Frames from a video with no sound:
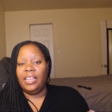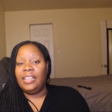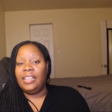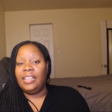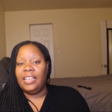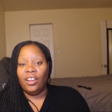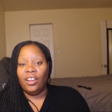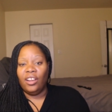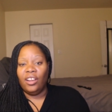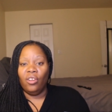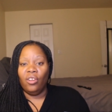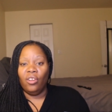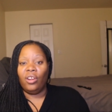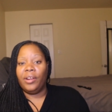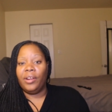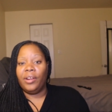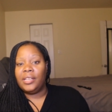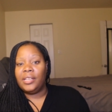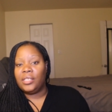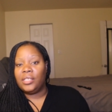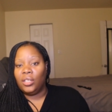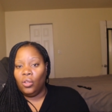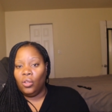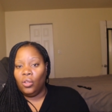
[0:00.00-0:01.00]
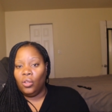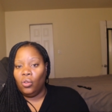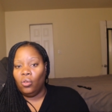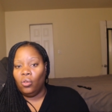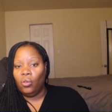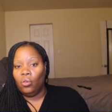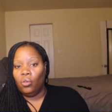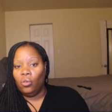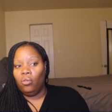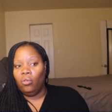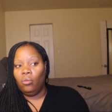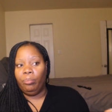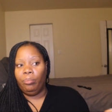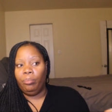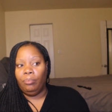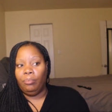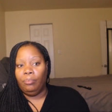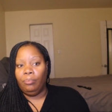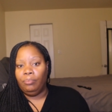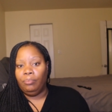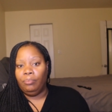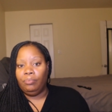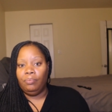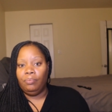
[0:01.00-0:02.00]
that her and Grace are cool.
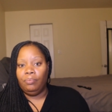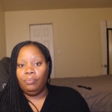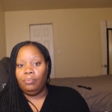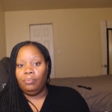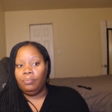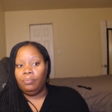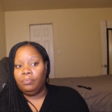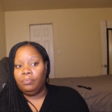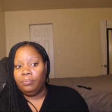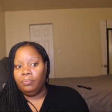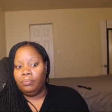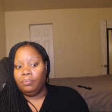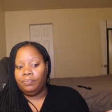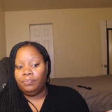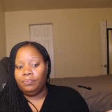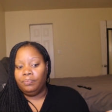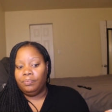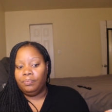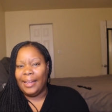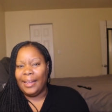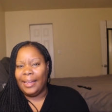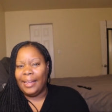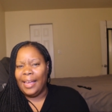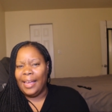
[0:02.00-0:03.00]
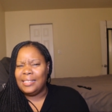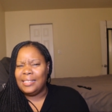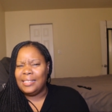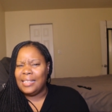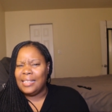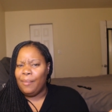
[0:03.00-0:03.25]
I guess.